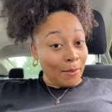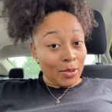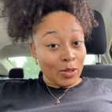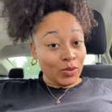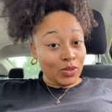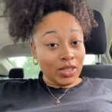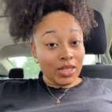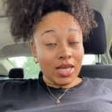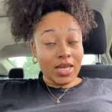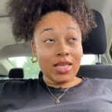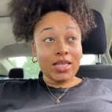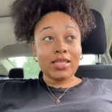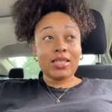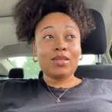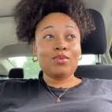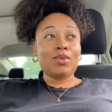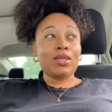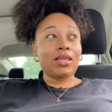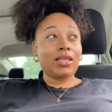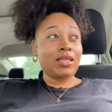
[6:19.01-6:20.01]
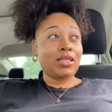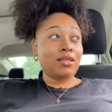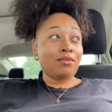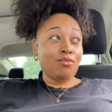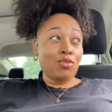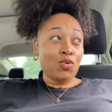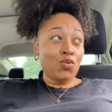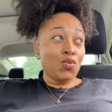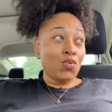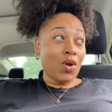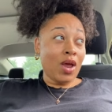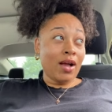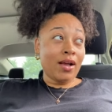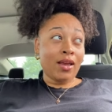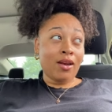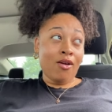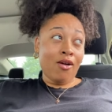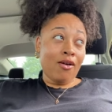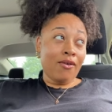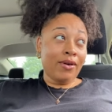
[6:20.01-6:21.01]
emotions with this moon i
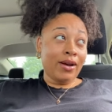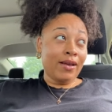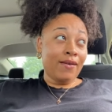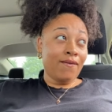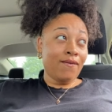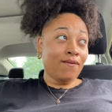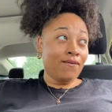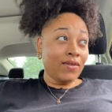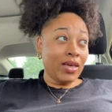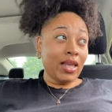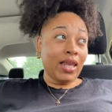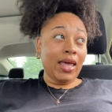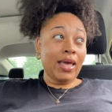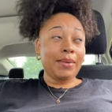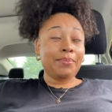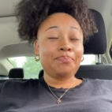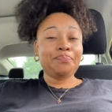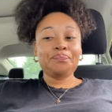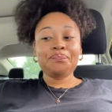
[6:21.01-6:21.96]
can already feel it